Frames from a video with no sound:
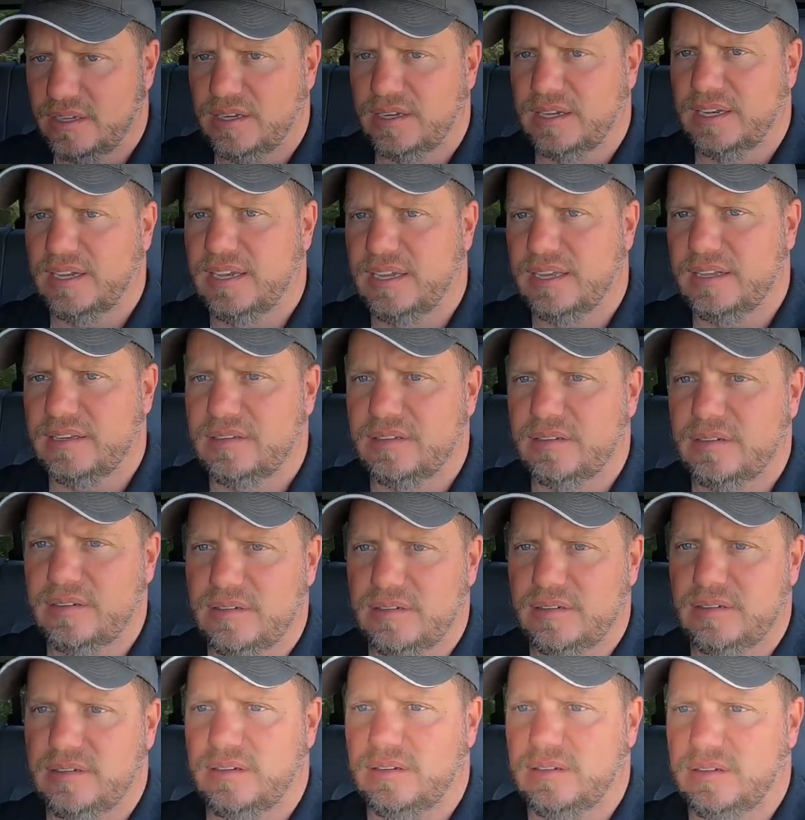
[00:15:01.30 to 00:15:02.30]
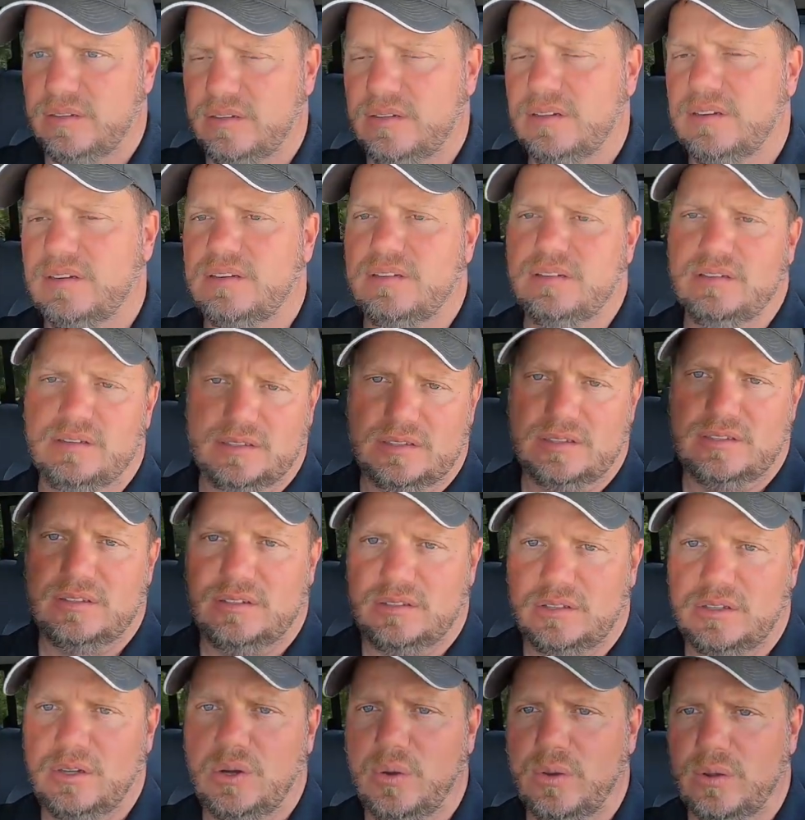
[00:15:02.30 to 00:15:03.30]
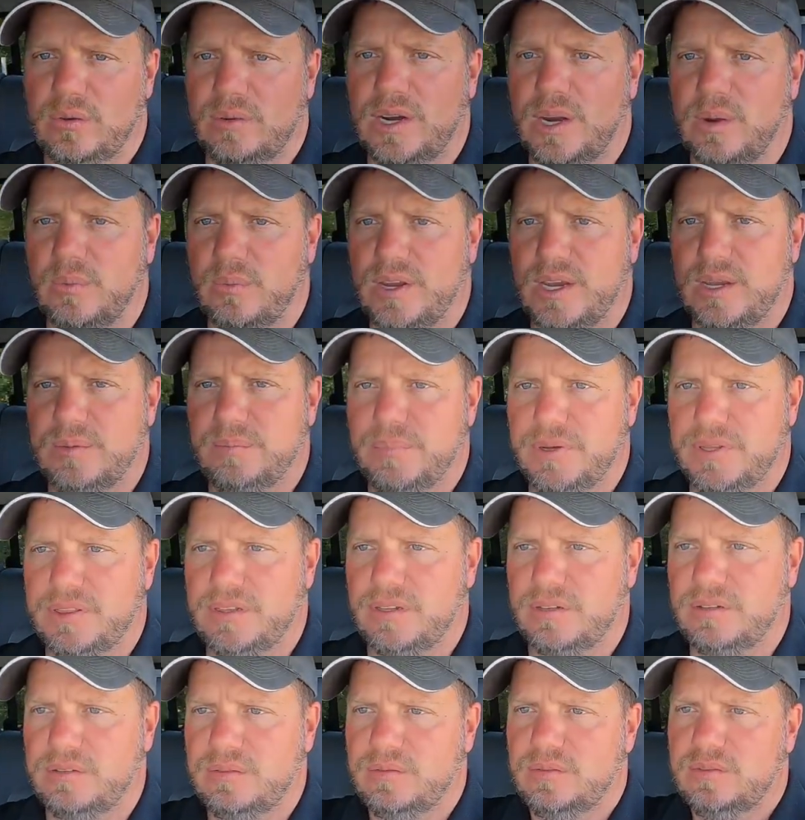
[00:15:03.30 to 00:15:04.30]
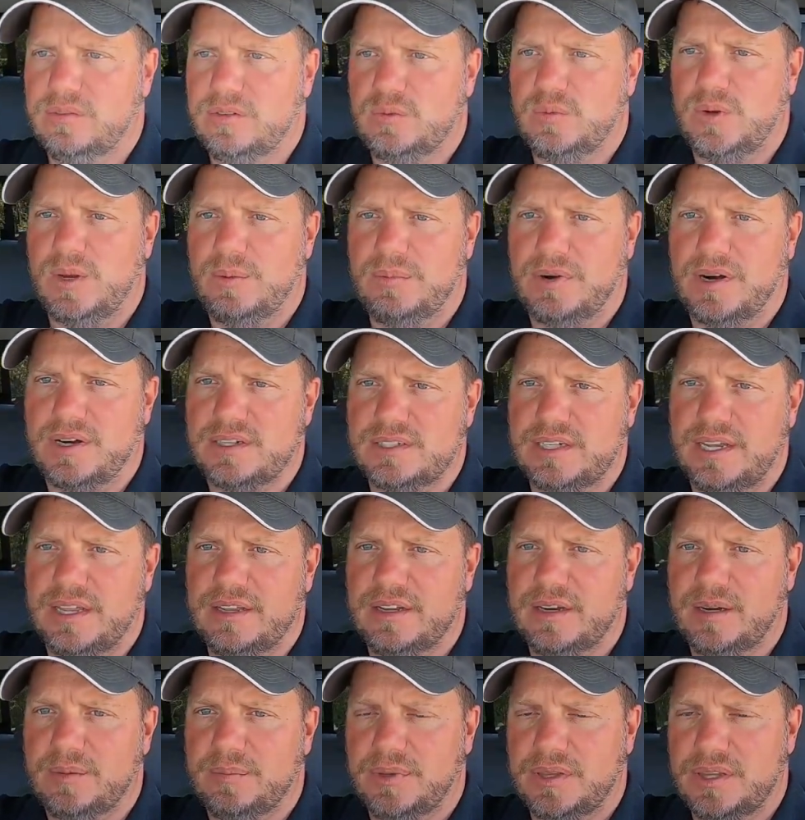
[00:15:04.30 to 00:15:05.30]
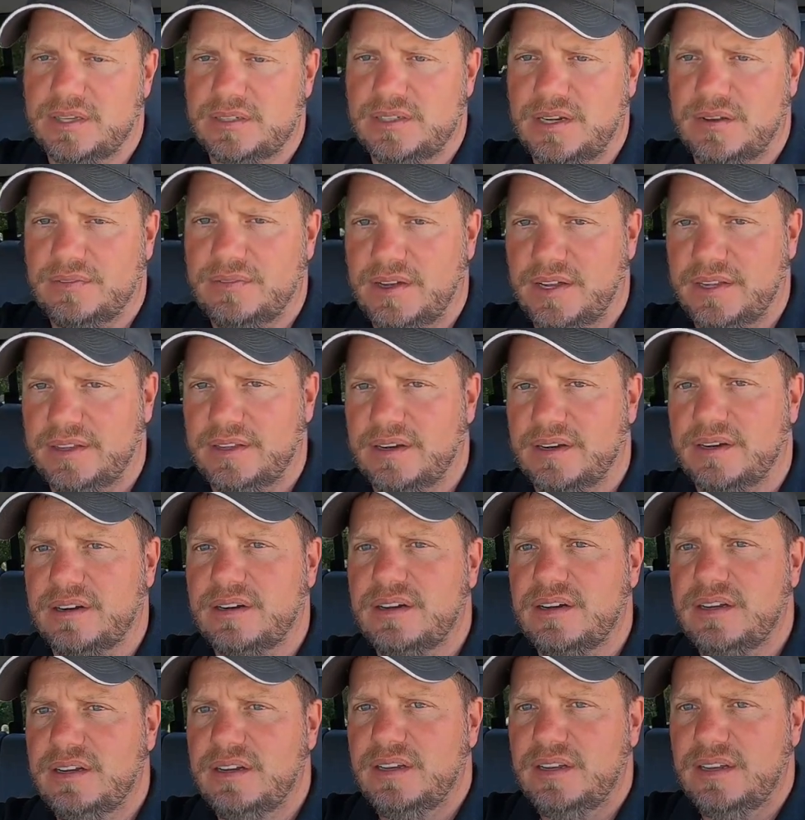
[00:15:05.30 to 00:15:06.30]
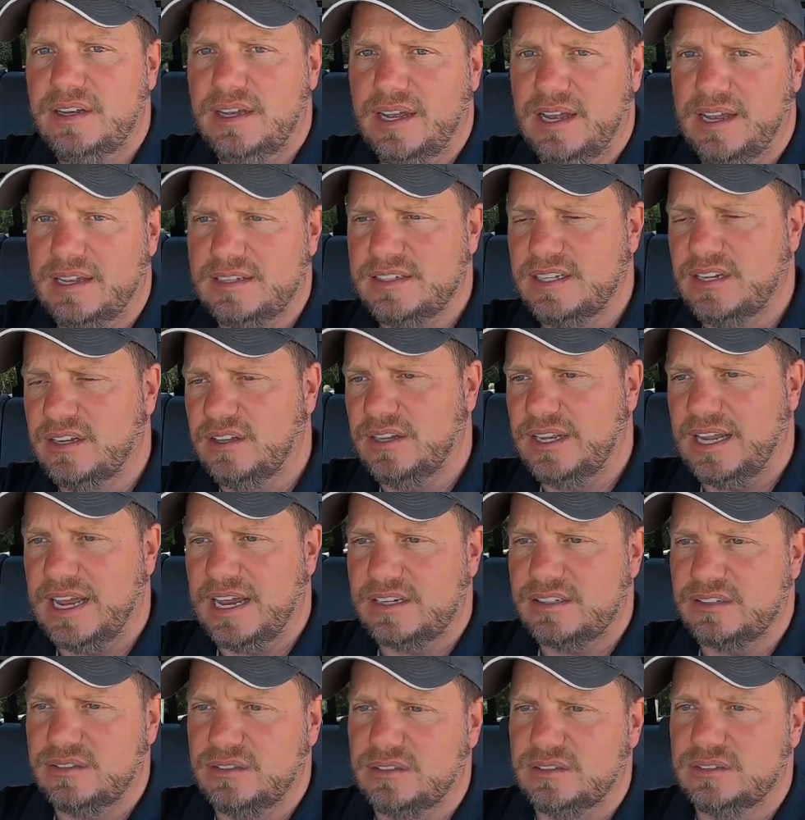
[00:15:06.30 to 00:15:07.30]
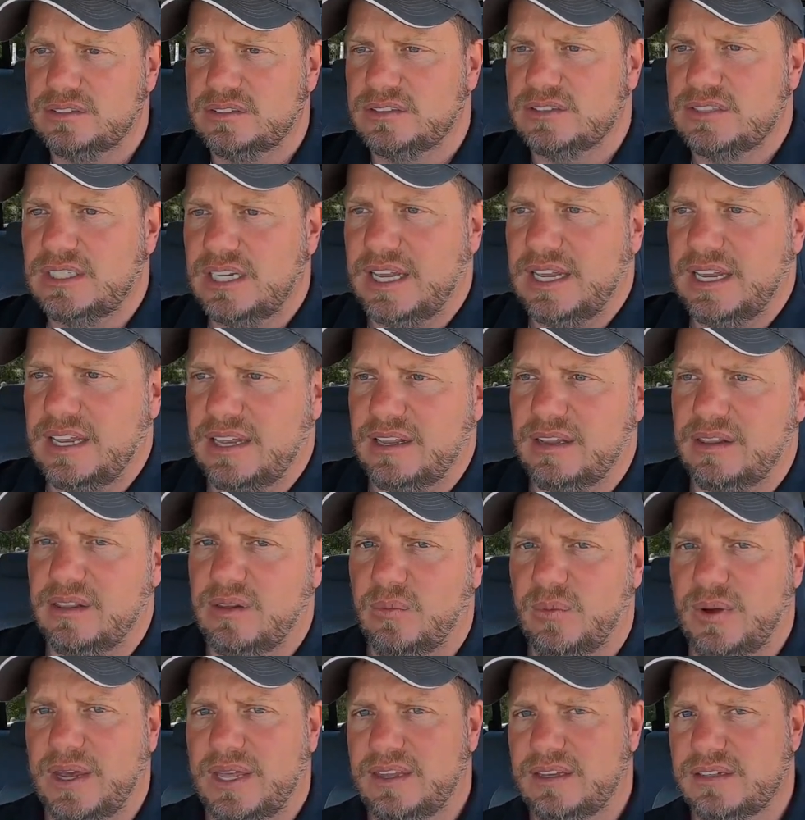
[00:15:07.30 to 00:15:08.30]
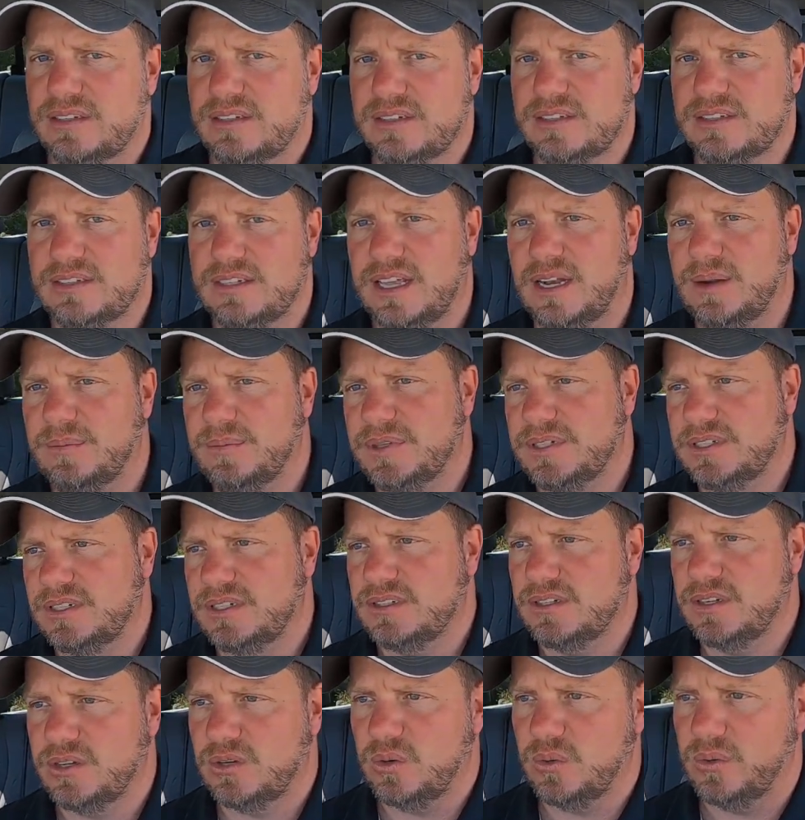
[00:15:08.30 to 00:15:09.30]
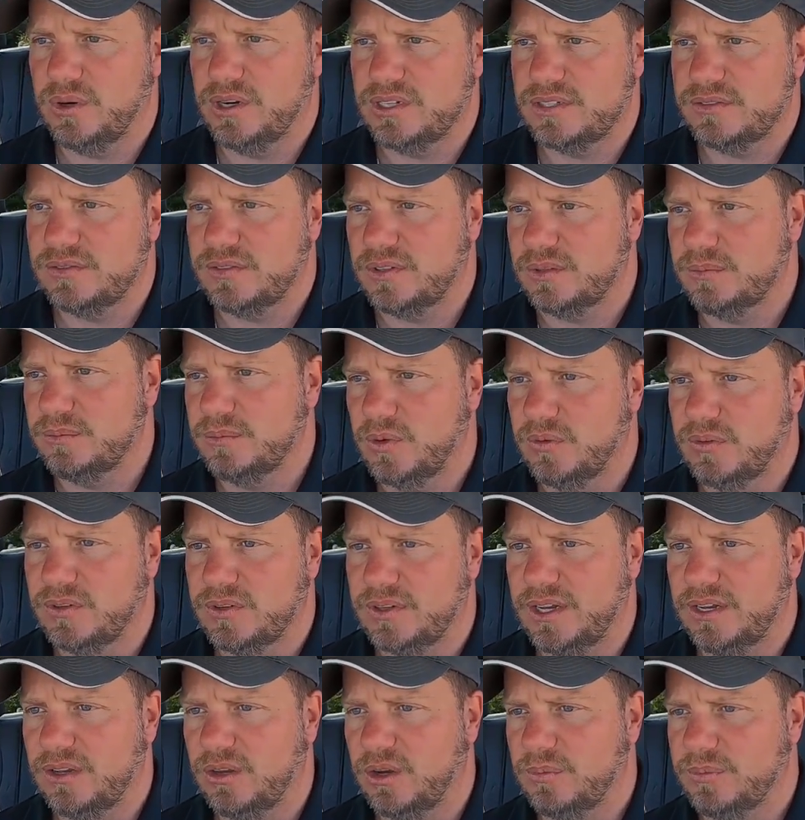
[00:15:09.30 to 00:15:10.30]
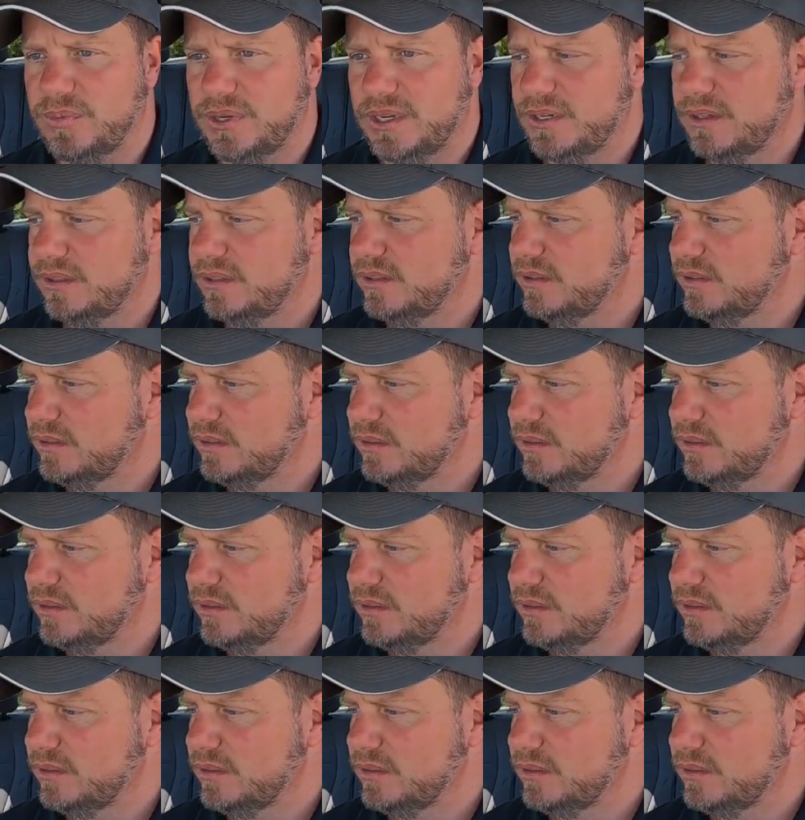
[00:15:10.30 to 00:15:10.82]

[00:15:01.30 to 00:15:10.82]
Again, tow the right way, put the sway bars on there, put the stuff on there. Single axles, and the way this is set up is just notorious for moving around a little bit.